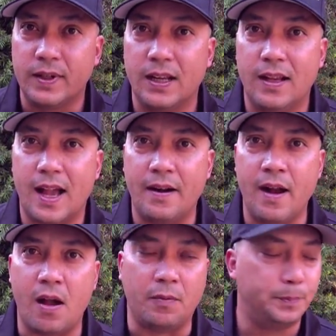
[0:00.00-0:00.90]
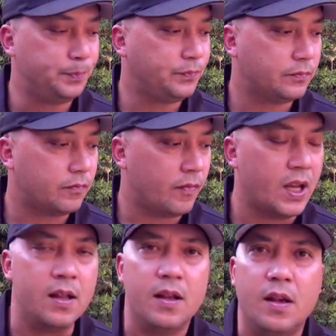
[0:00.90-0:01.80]
I don't know.
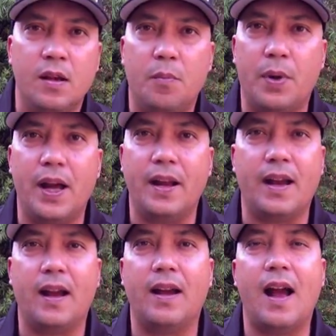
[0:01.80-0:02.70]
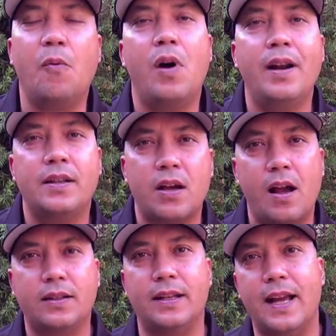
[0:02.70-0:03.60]
But I wanted to
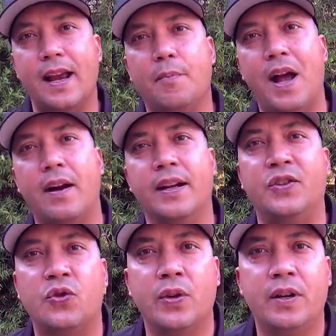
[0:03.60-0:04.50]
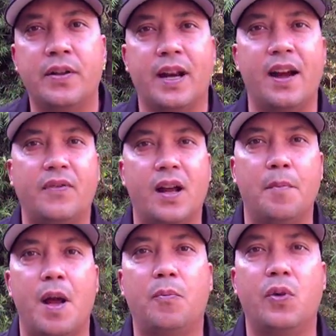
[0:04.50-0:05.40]
talk today about a drill that I've
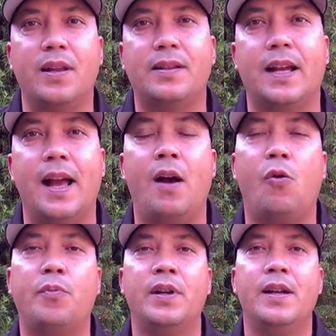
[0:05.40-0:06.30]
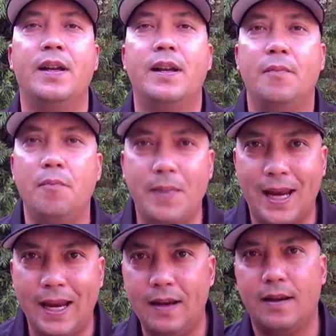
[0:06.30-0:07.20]
come up with to help
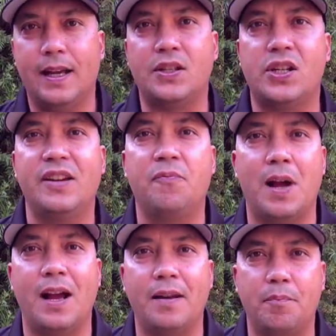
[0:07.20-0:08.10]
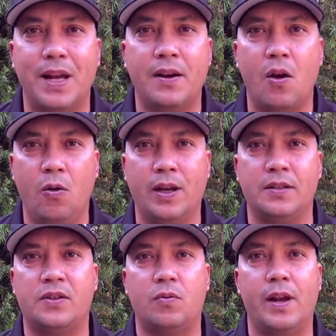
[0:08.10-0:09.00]
me achieve my Ben Hogan
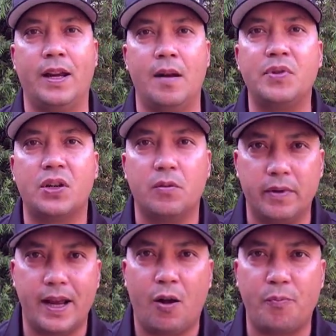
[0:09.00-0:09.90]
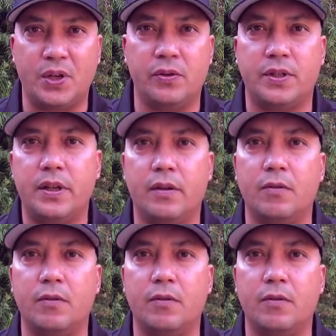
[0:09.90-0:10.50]
swing, and I'm sure it would help you too.